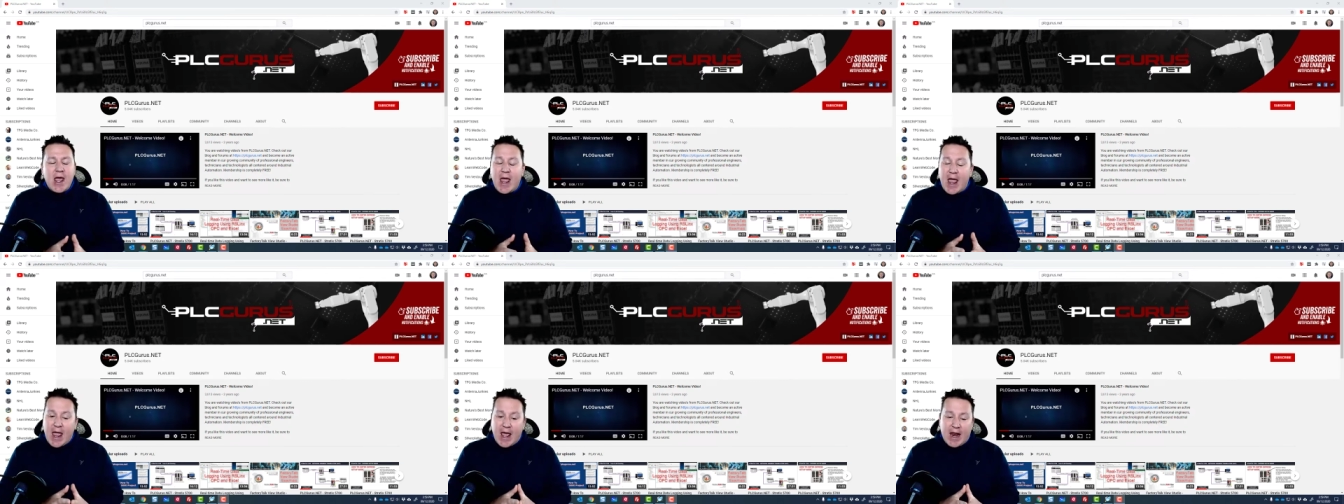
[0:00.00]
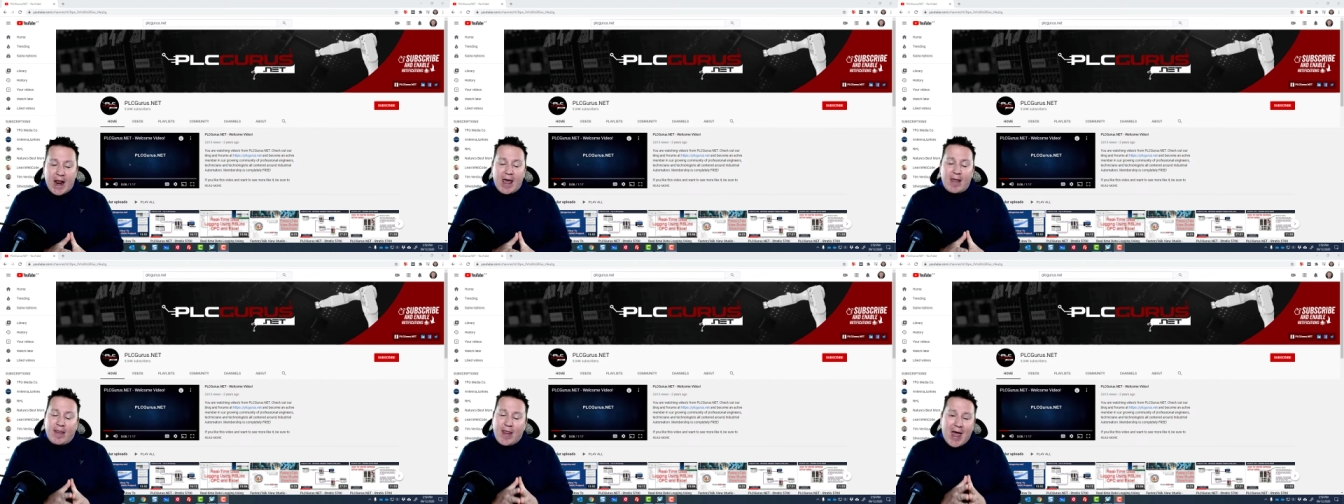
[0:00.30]
and
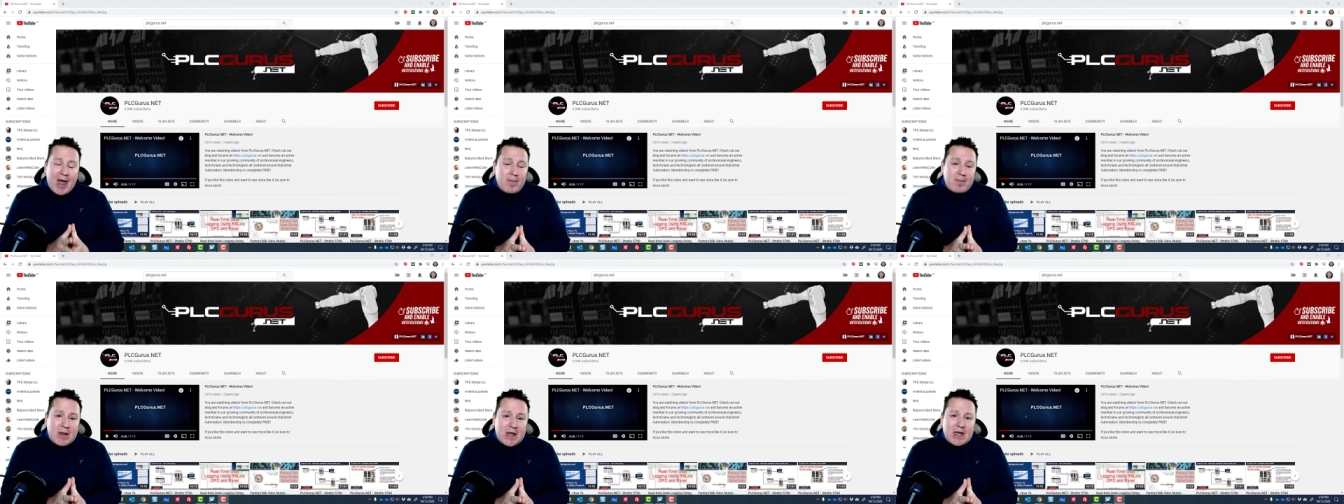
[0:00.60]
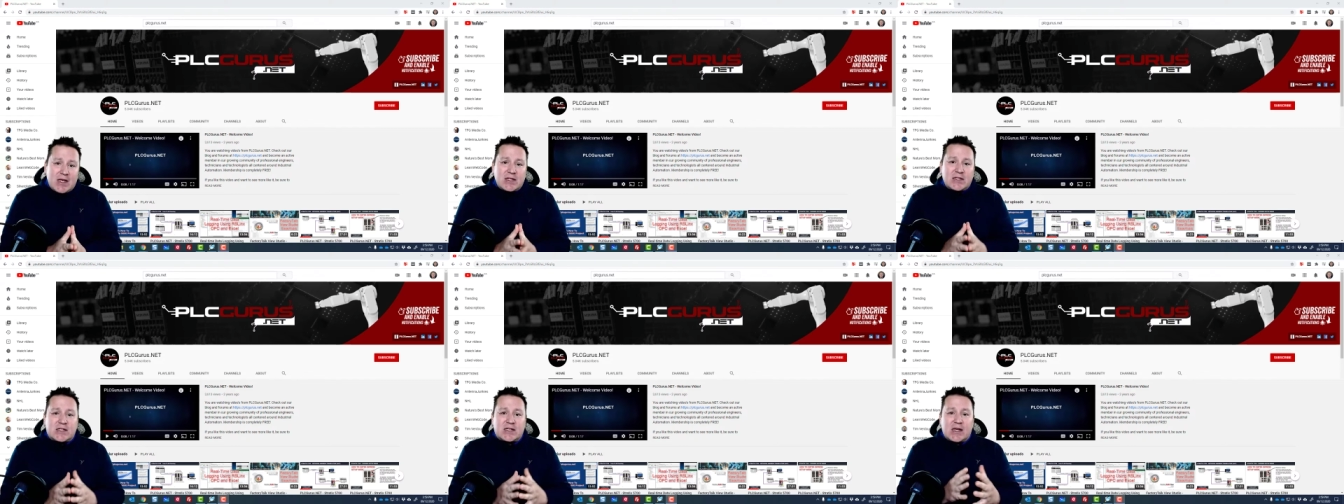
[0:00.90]
that, that
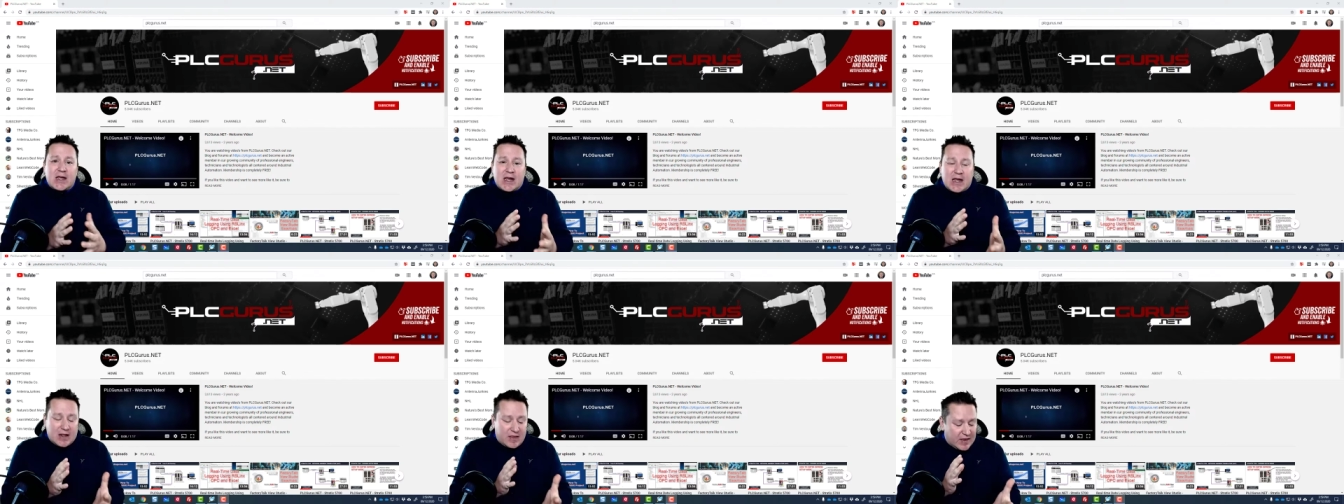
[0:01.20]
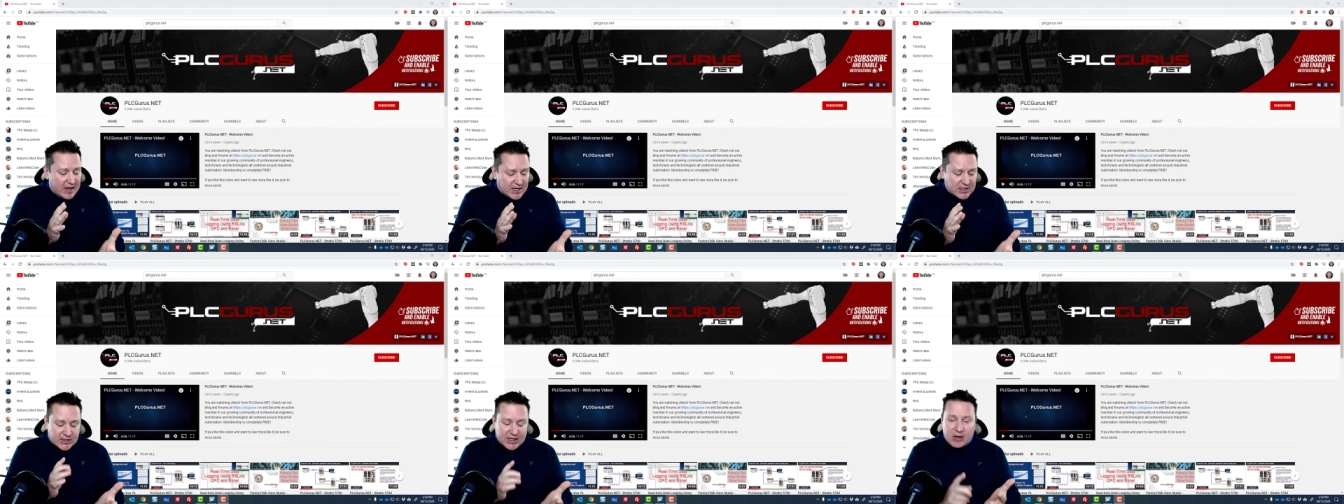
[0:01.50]
means
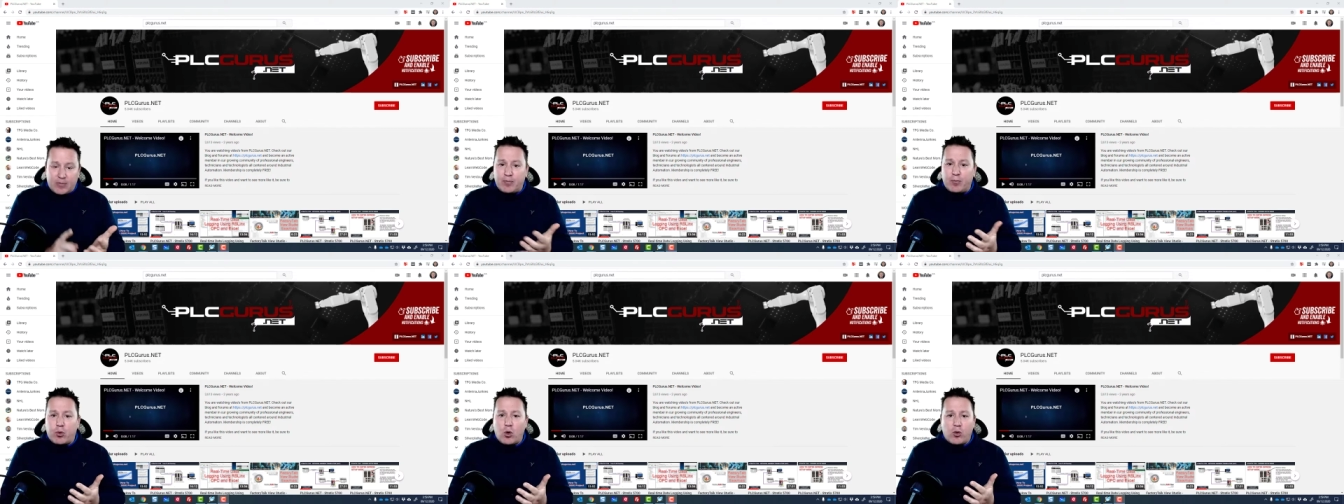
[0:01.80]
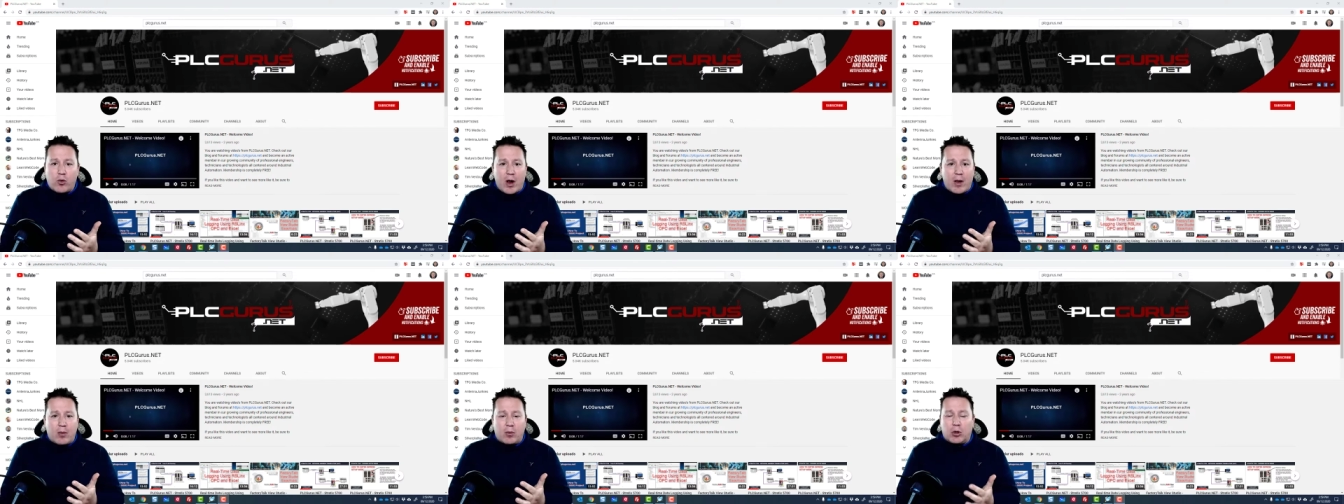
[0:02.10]
things like
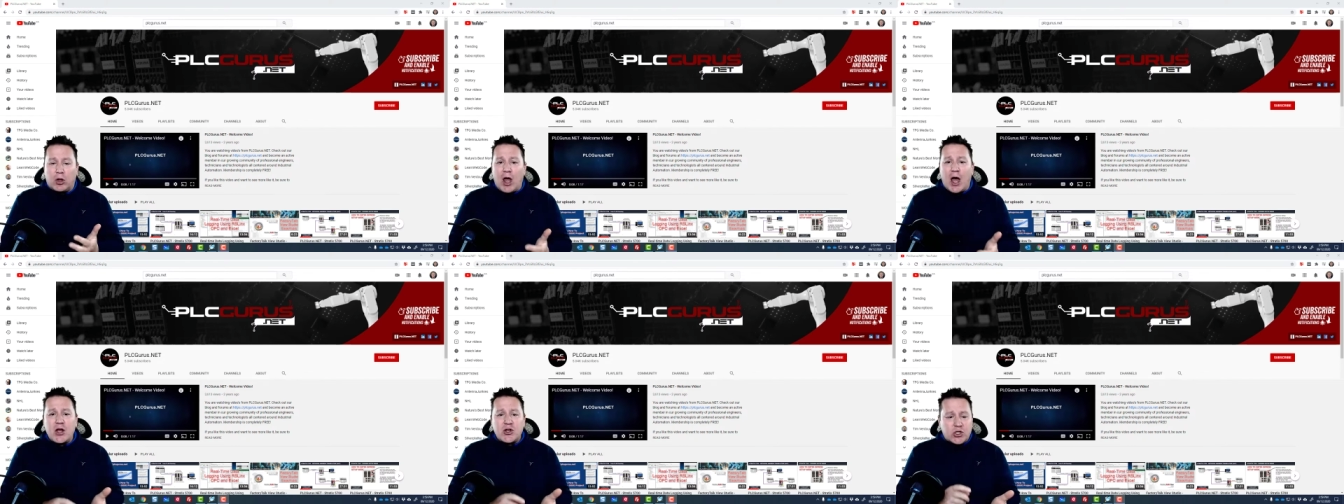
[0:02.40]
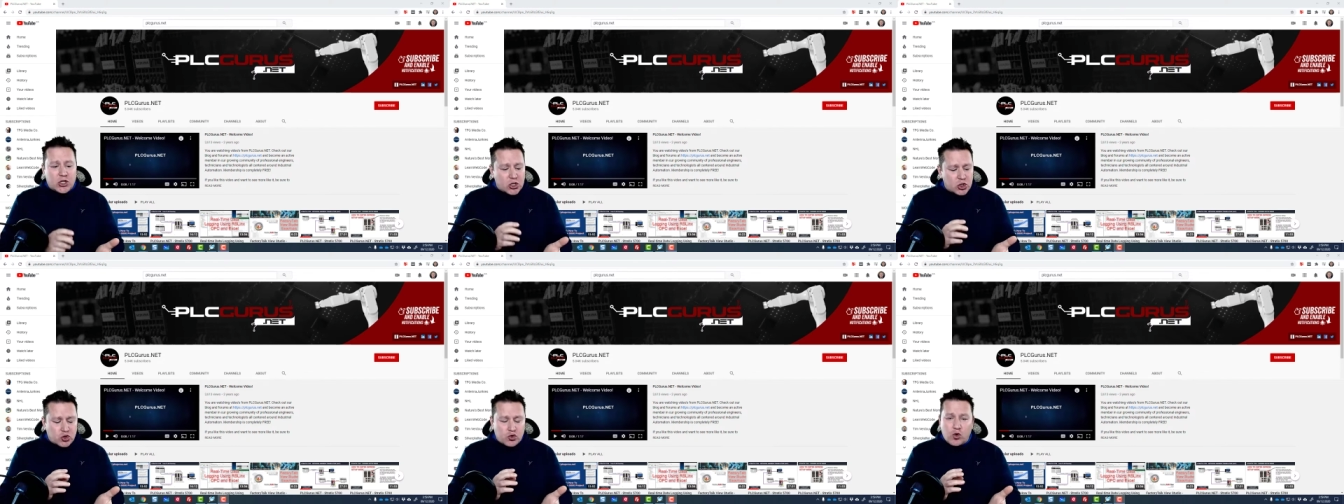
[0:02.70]
programmable
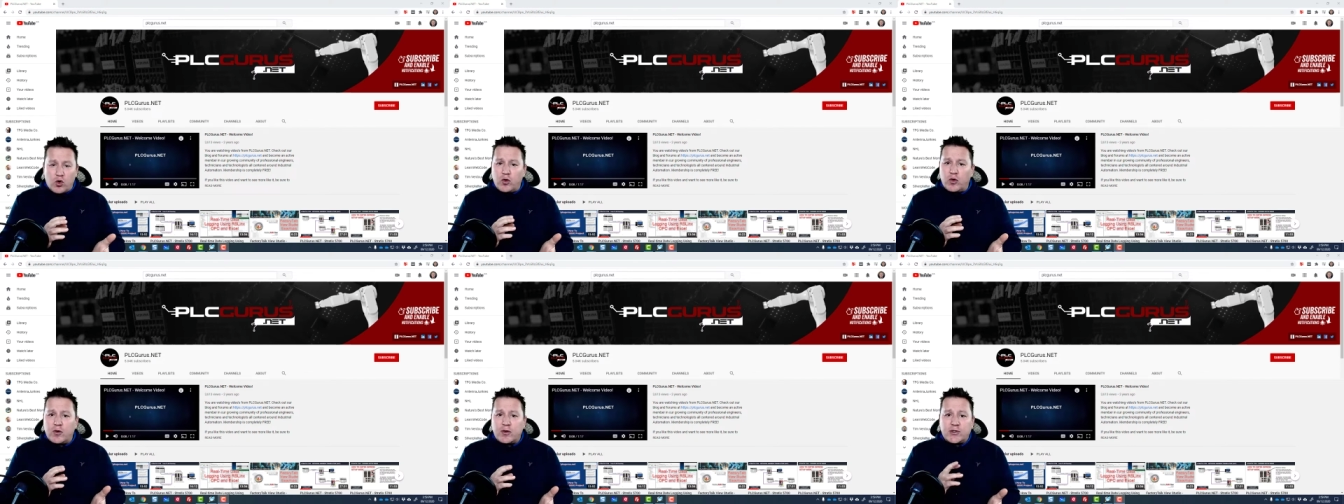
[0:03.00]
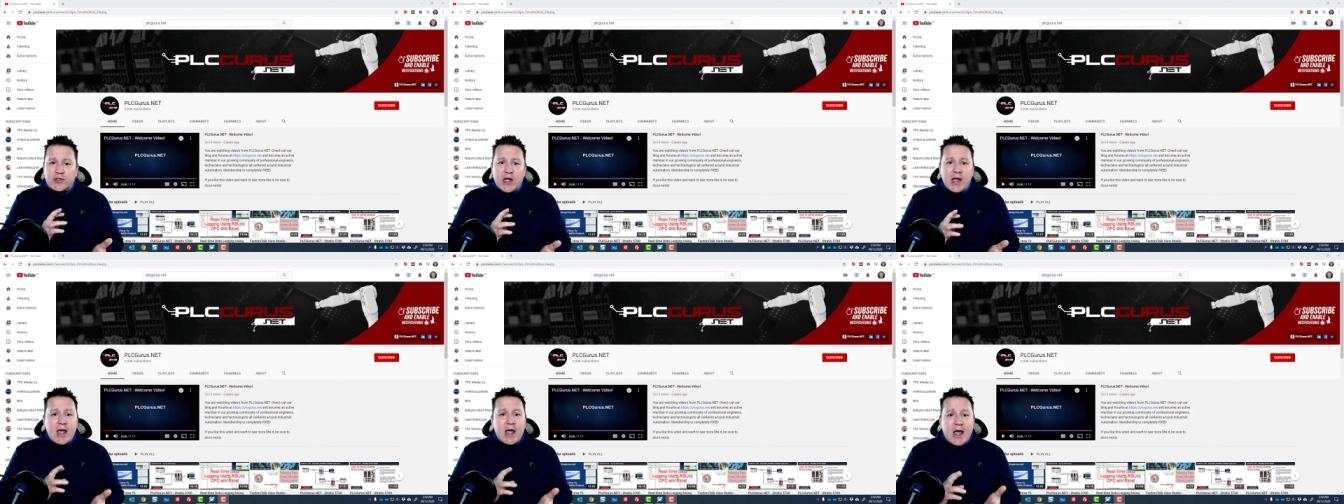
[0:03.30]
logic controllers,